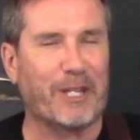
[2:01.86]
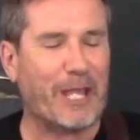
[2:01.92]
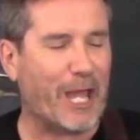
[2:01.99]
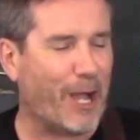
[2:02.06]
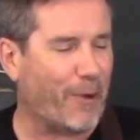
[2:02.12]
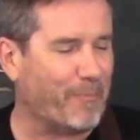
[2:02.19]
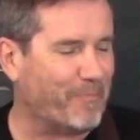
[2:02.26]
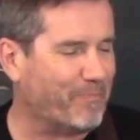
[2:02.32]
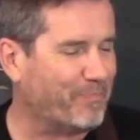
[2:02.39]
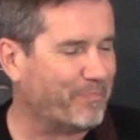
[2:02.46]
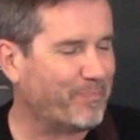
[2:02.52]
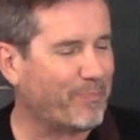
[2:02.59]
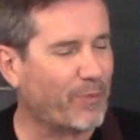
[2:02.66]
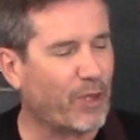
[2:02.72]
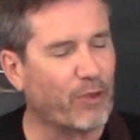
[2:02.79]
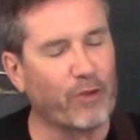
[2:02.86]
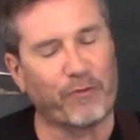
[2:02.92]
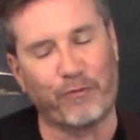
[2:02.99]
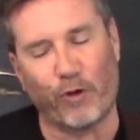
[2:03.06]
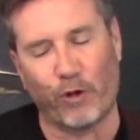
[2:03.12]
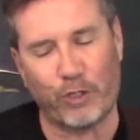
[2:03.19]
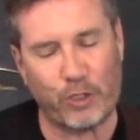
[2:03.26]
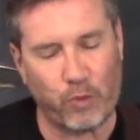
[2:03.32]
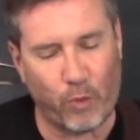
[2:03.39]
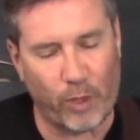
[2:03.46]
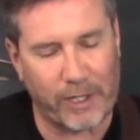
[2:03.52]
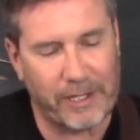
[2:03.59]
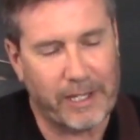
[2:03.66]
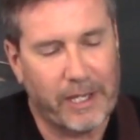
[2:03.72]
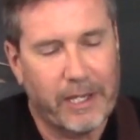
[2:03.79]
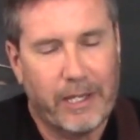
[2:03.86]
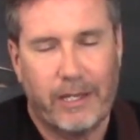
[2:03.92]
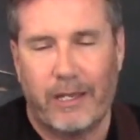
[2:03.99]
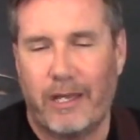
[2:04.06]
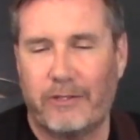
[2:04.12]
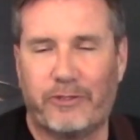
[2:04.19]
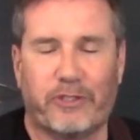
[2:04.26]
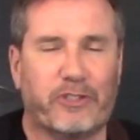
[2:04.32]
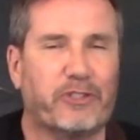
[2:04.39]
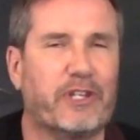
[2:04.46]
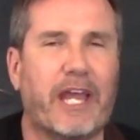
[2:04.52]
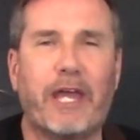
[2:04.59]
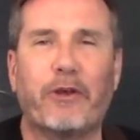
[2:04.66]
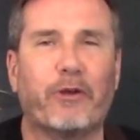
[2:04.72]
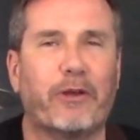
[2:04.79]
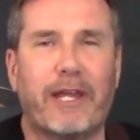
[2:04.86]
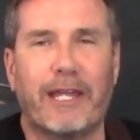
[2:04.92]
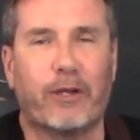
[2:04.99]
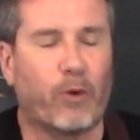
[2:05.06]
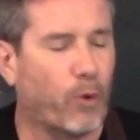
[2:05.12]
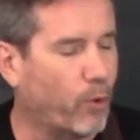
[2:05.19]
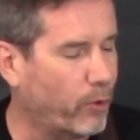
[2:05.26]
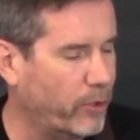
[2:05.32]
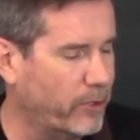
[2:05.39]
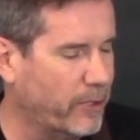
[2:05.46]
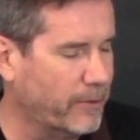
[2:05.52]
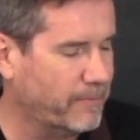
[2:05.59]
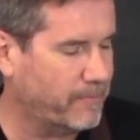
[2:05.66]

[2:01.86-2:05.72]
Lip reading: now. The first one is a standard A chord.